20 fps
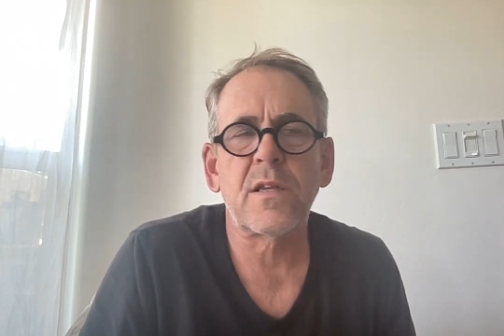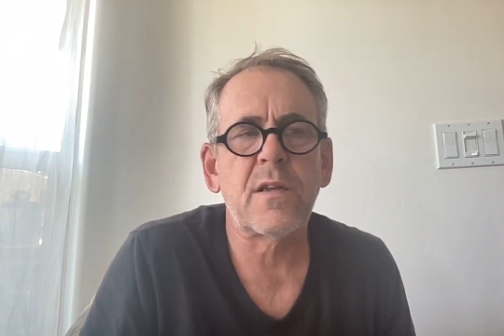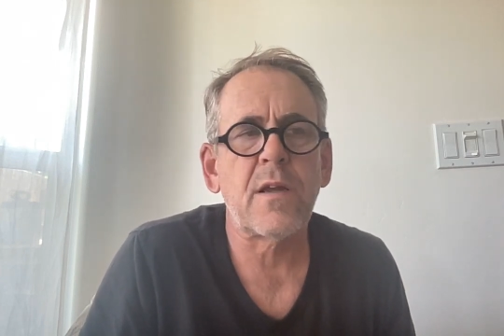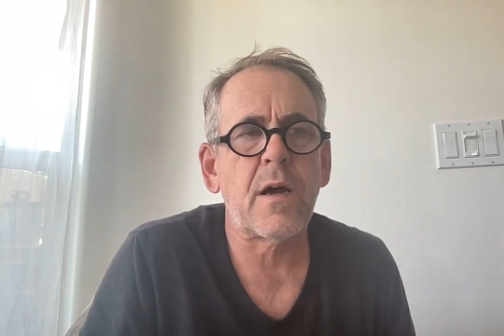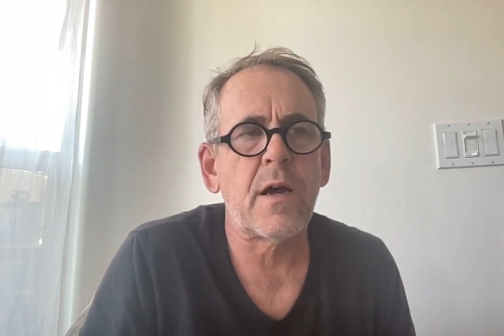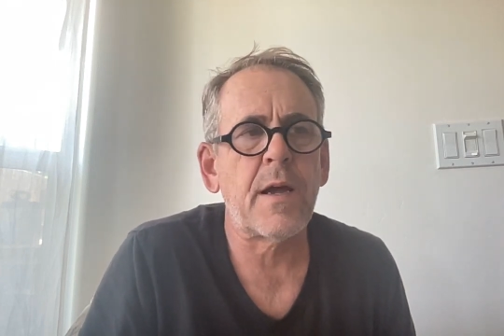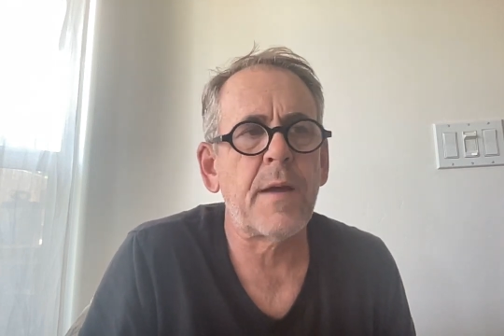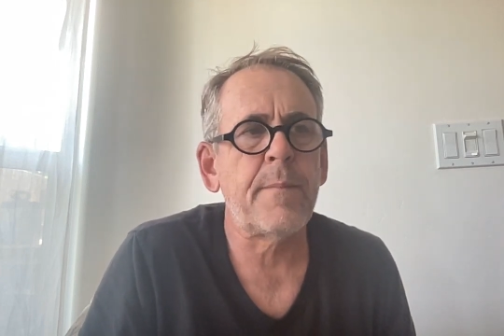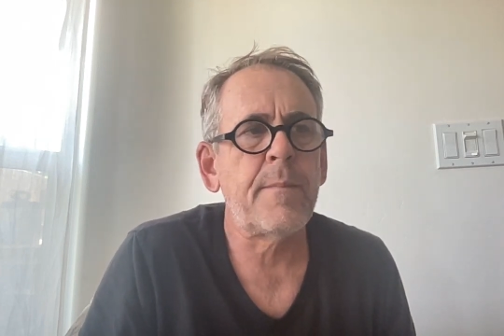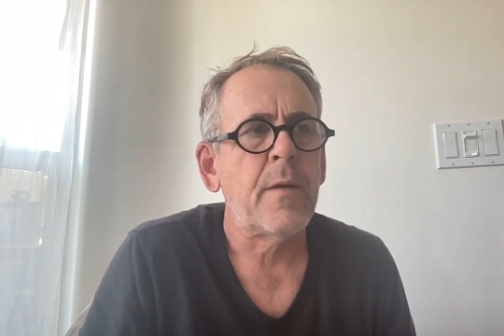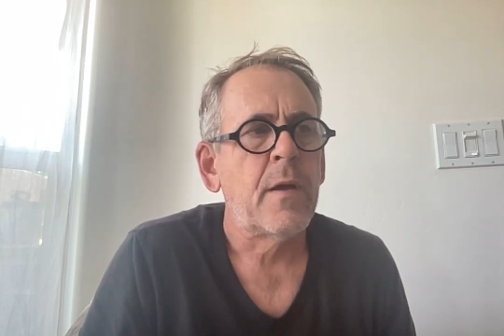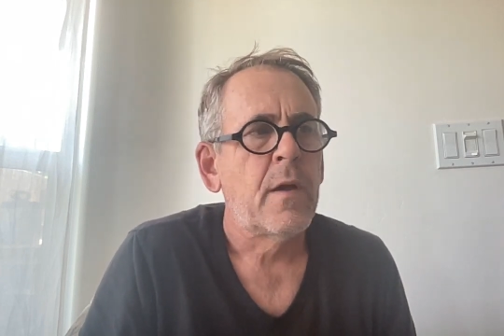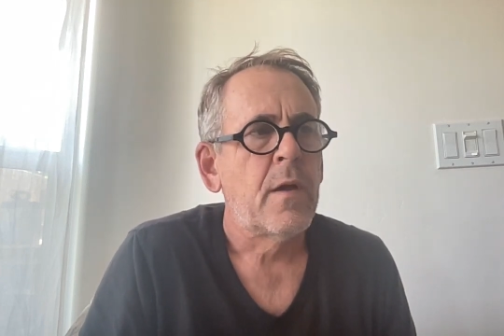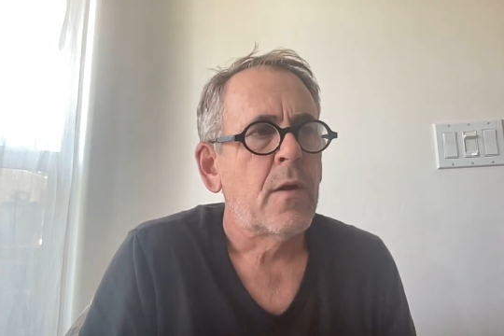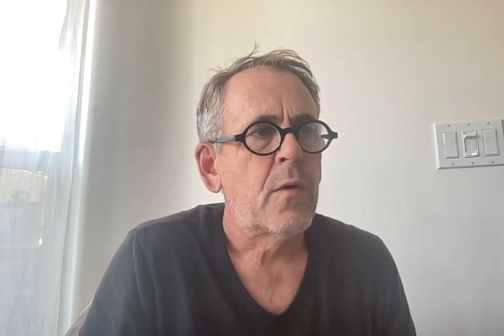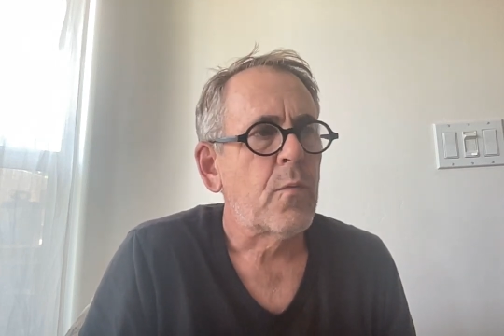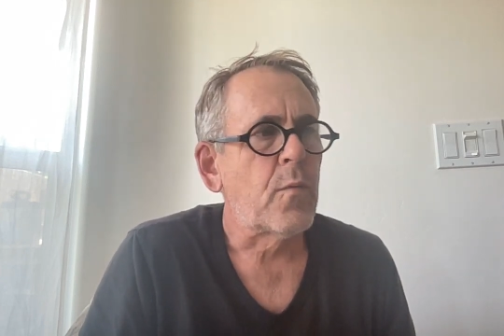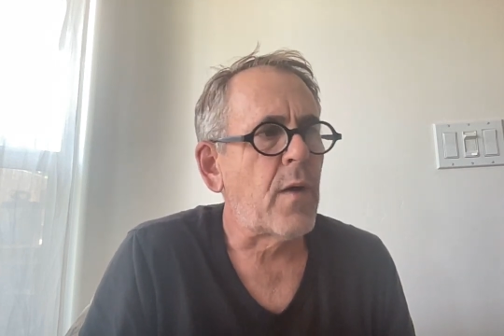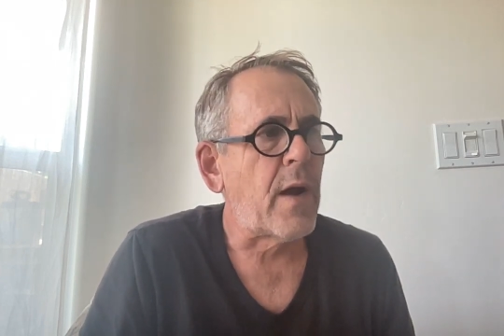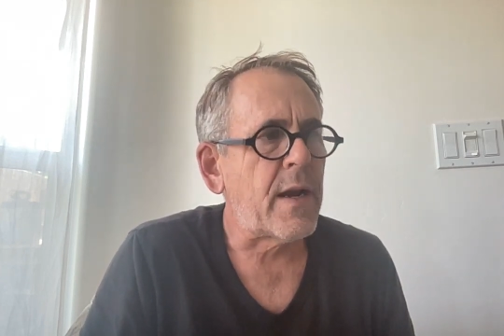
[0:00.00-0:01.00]
time,
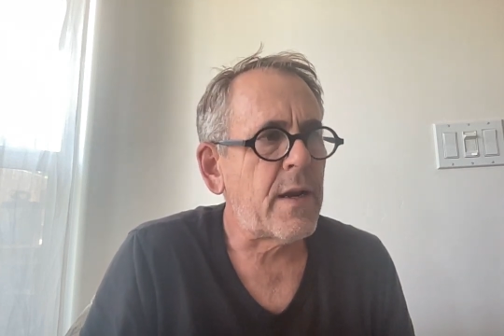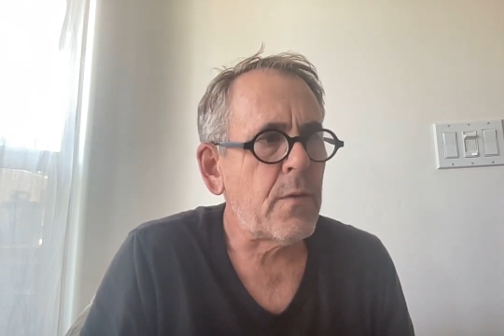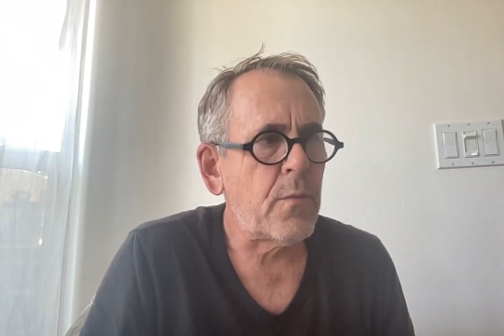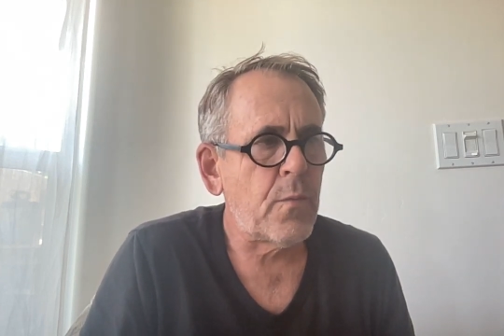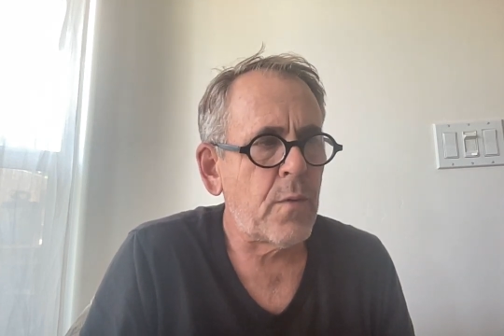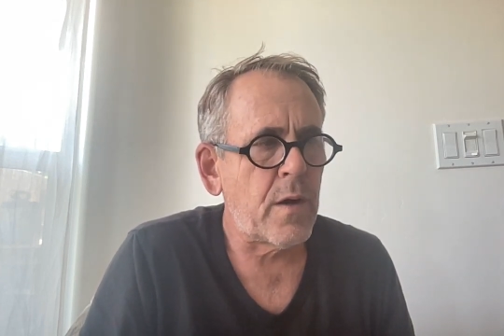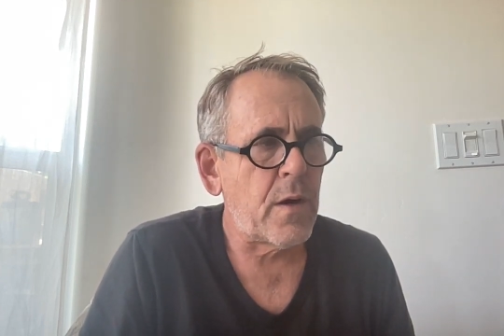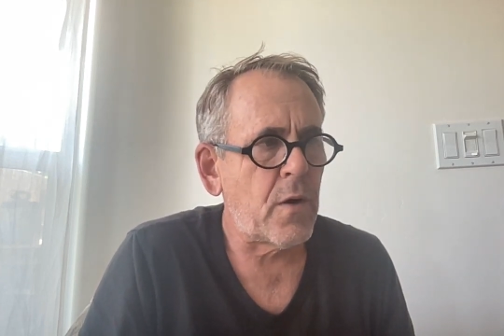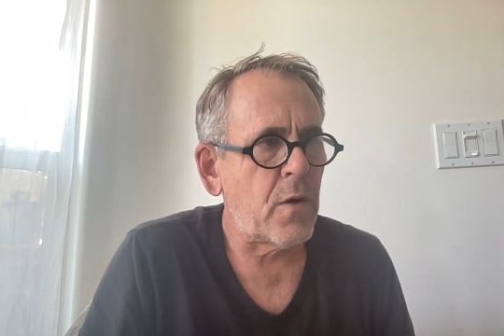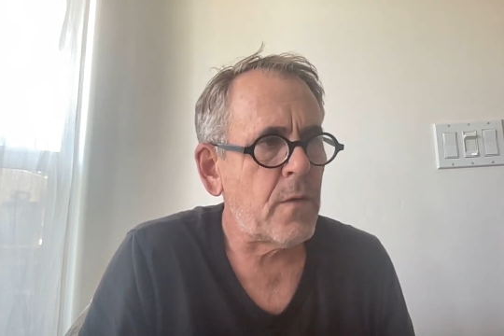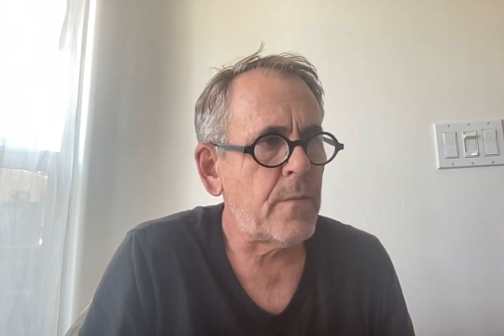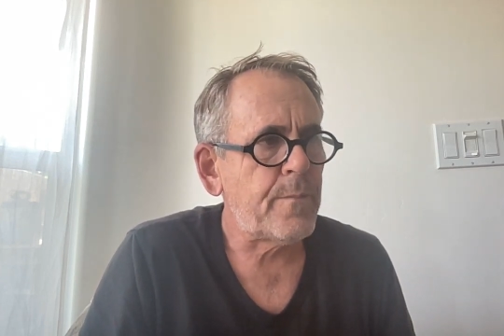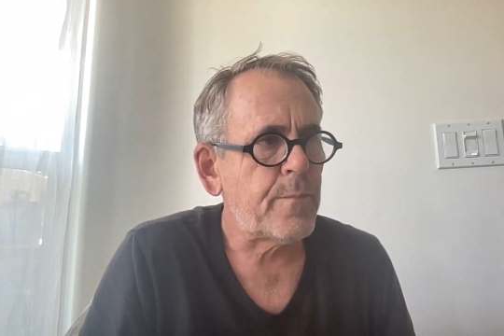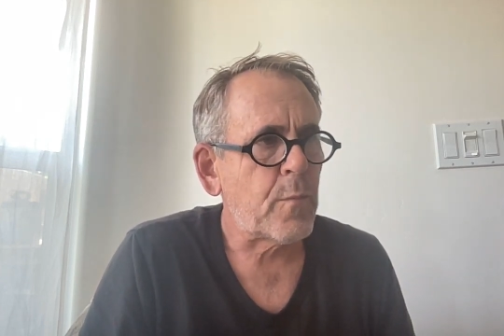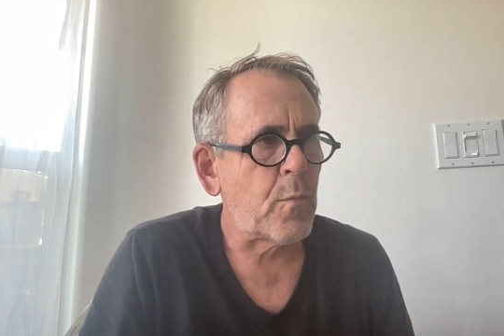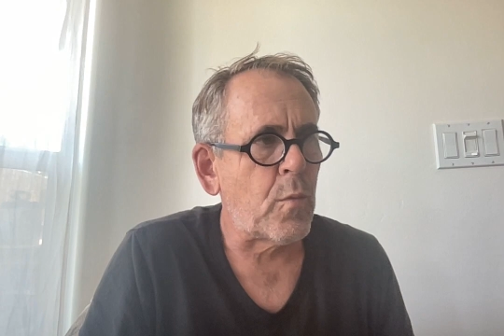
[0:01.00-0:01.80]
write it well.